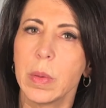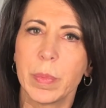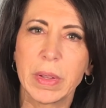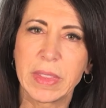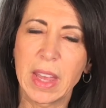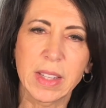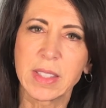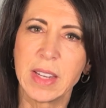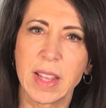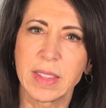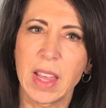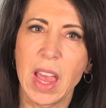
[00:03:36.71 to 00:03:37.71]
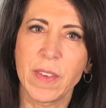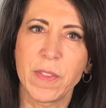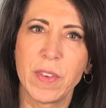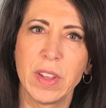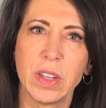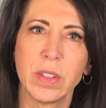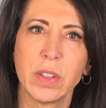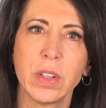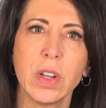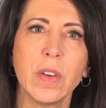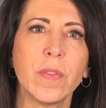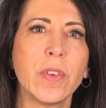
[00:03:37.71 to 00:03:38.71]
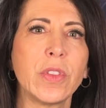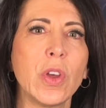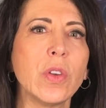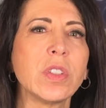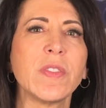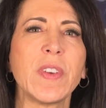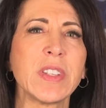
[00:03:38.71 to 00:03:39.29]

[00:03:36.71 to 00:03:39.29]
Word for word: But that's not the half of it. For those of